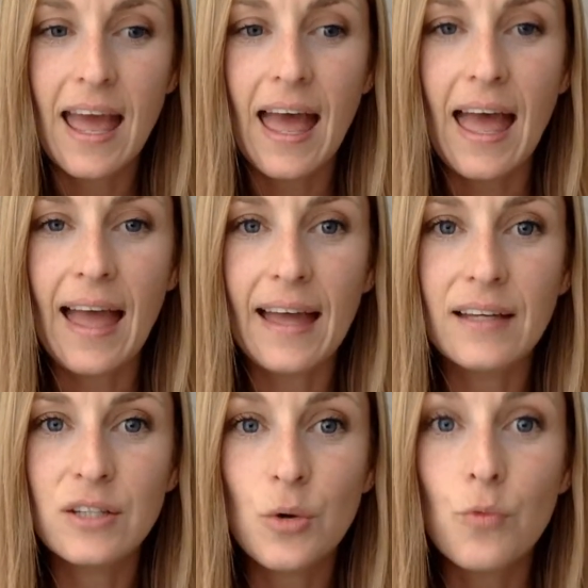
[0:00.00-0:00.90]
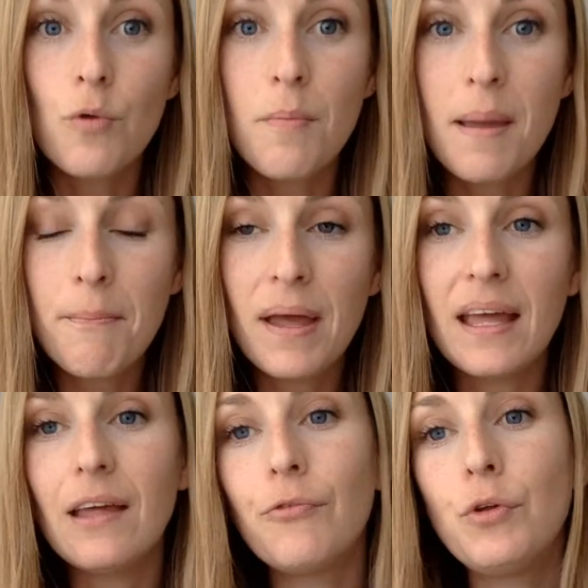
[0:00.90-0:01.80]
And remember,
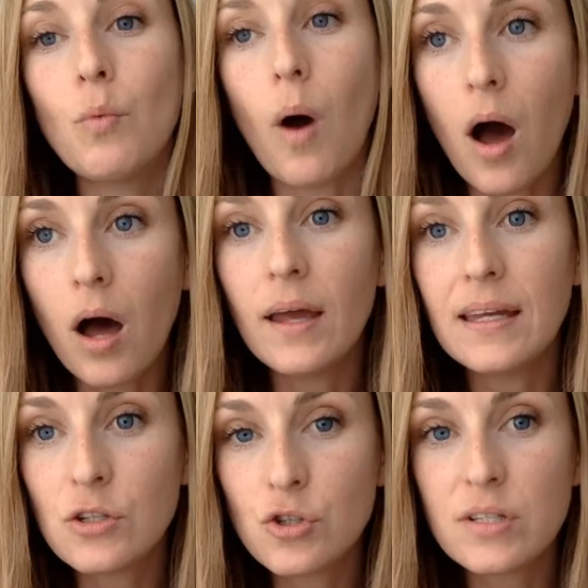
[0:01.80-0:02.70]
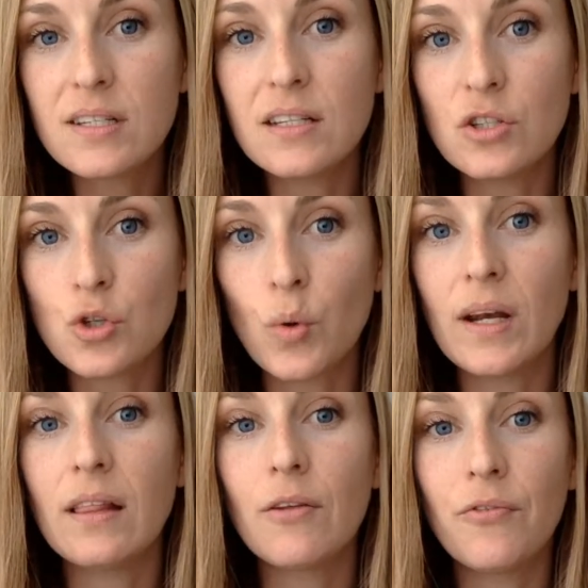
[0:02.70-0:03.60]
if you are interested in
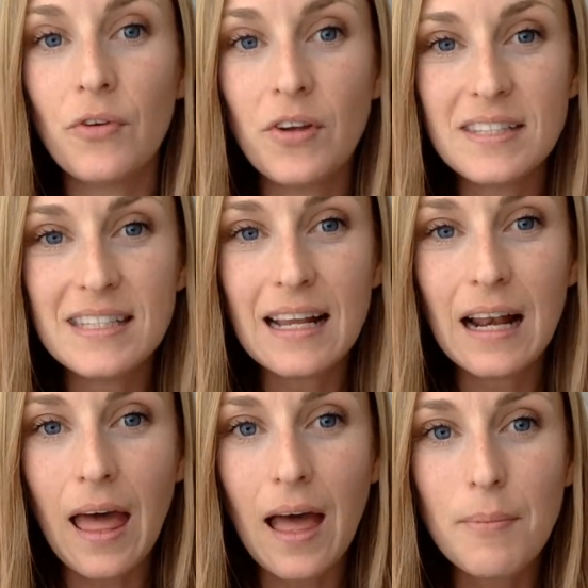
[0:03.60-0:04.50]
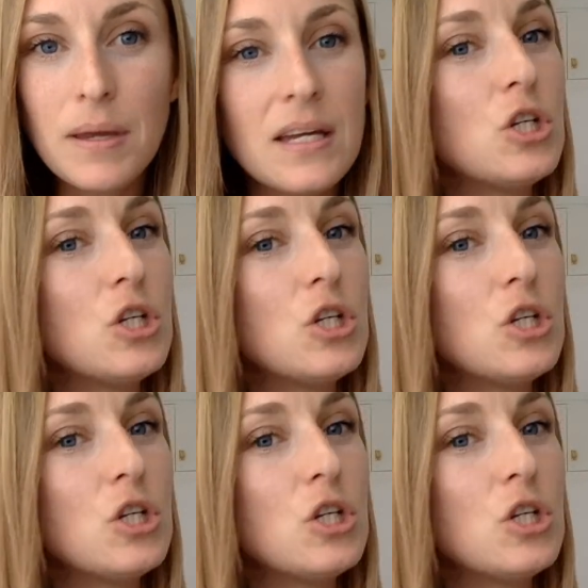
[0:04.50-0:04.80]
joining the Fluency Club,